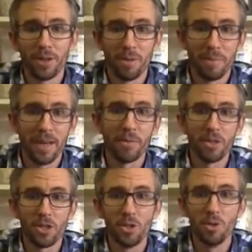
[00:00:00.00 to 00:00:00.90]
compound
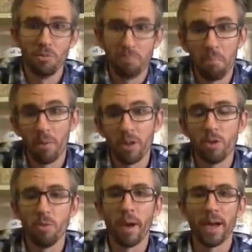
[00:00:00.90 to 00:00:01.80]
which you
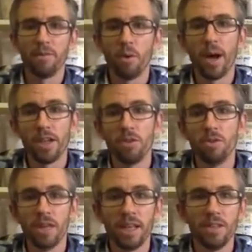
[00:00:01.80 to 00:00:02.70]
paid for and you
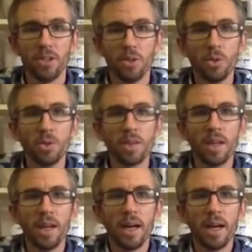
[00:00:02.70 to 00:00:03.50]
need to use.